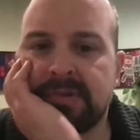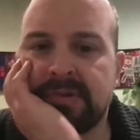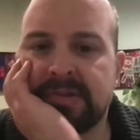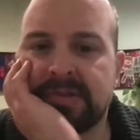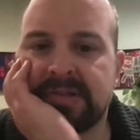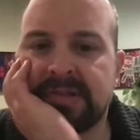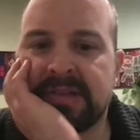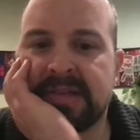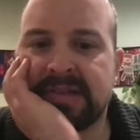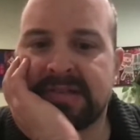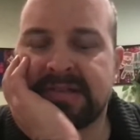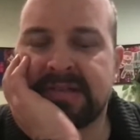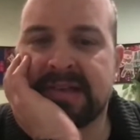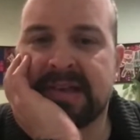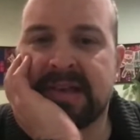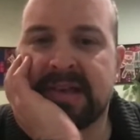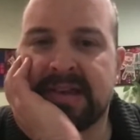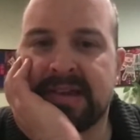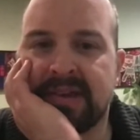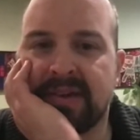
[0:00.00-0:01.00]
just that's the
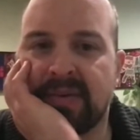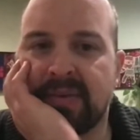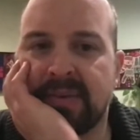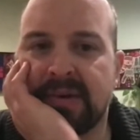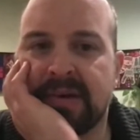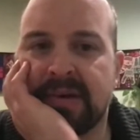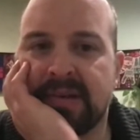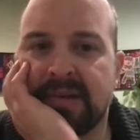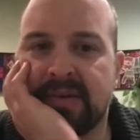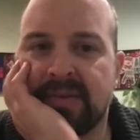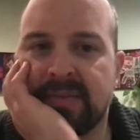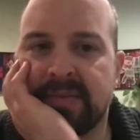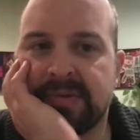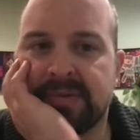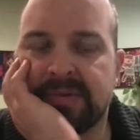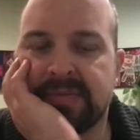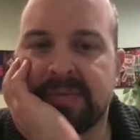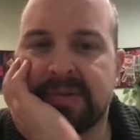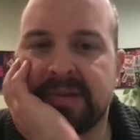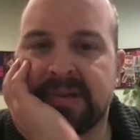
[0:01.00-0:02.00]
kind of career that would
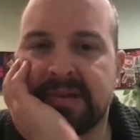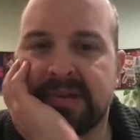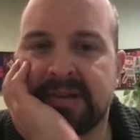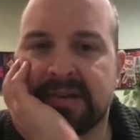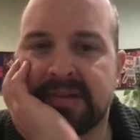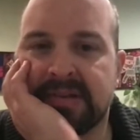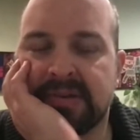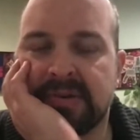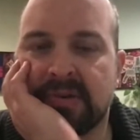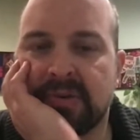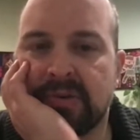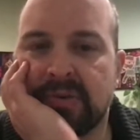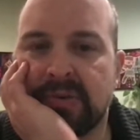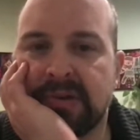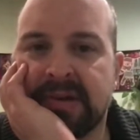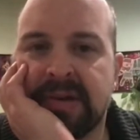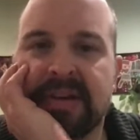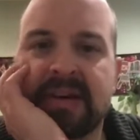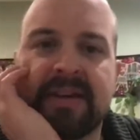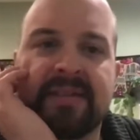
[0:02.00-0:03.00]
just be so
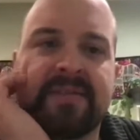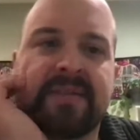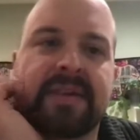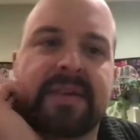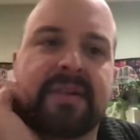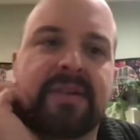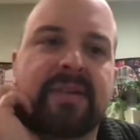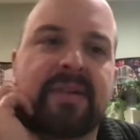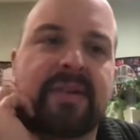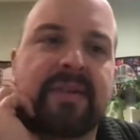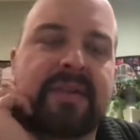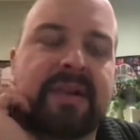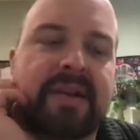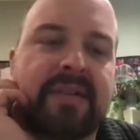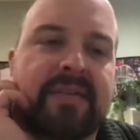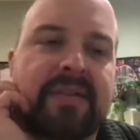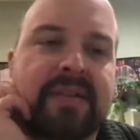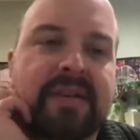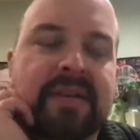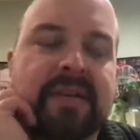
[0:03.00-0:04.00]
cool to have. You don't even
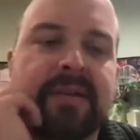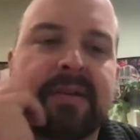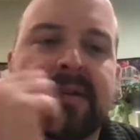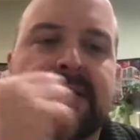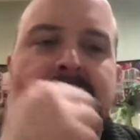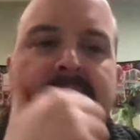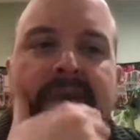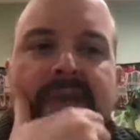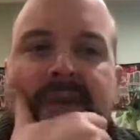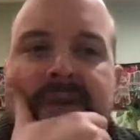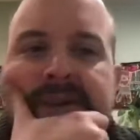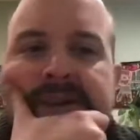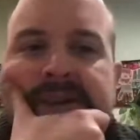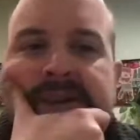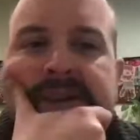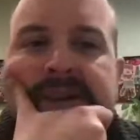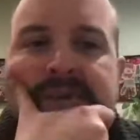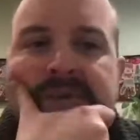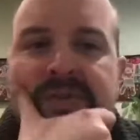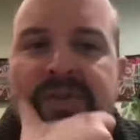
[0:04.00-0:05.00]
have to.
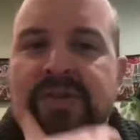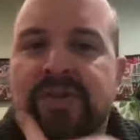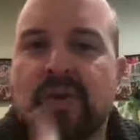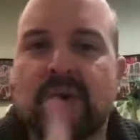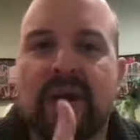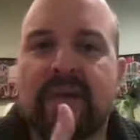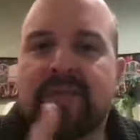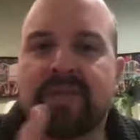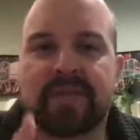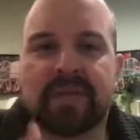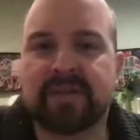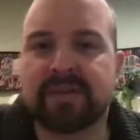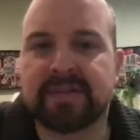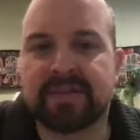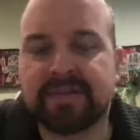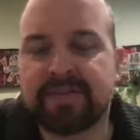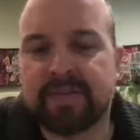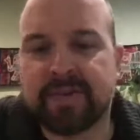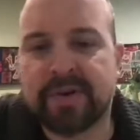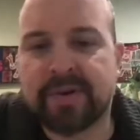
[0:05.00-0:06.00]
It was just so
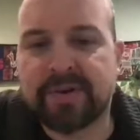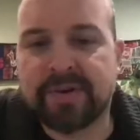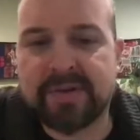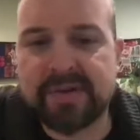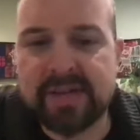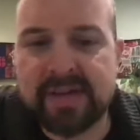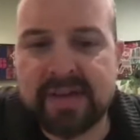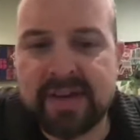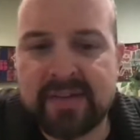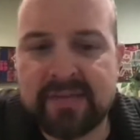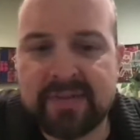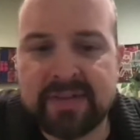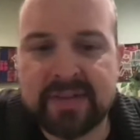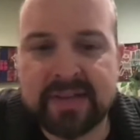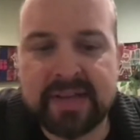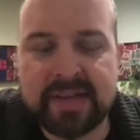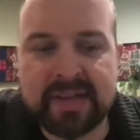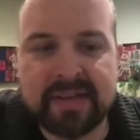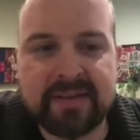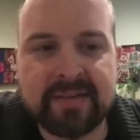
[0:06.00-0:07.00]
effortless for her. She didn't have
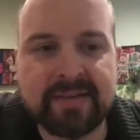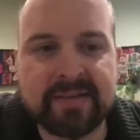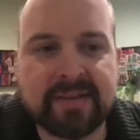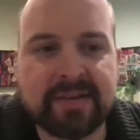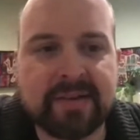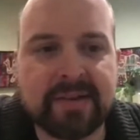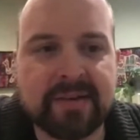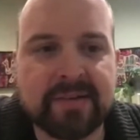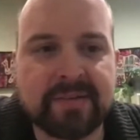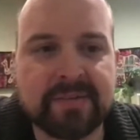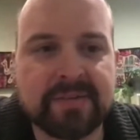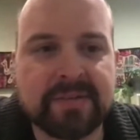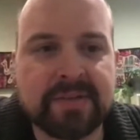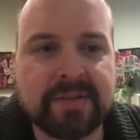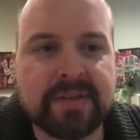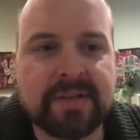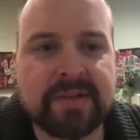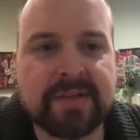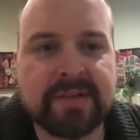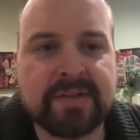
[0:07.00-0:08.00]
to
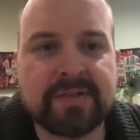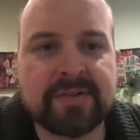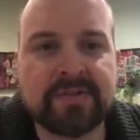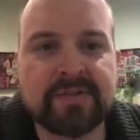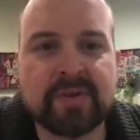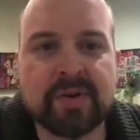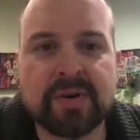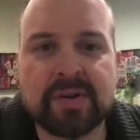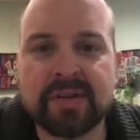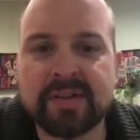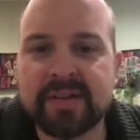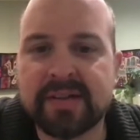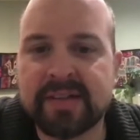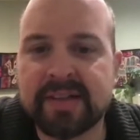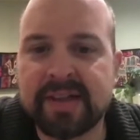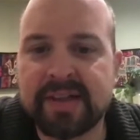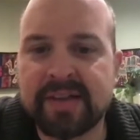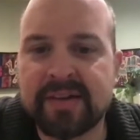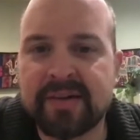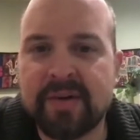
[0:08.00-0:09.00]
struggle at
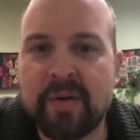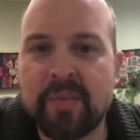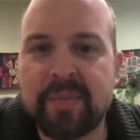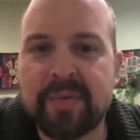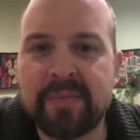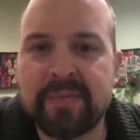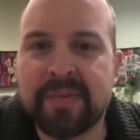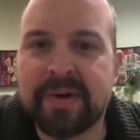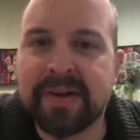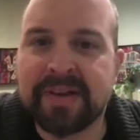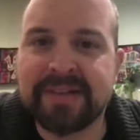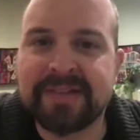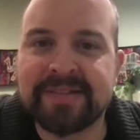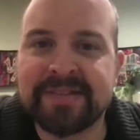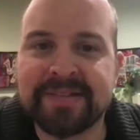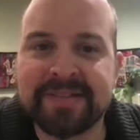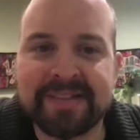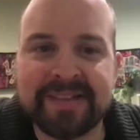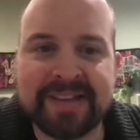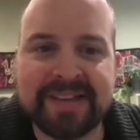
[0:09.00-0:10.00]
open
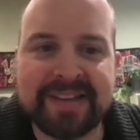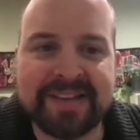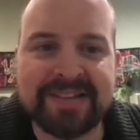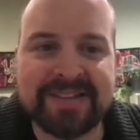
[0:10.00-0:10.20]
mics and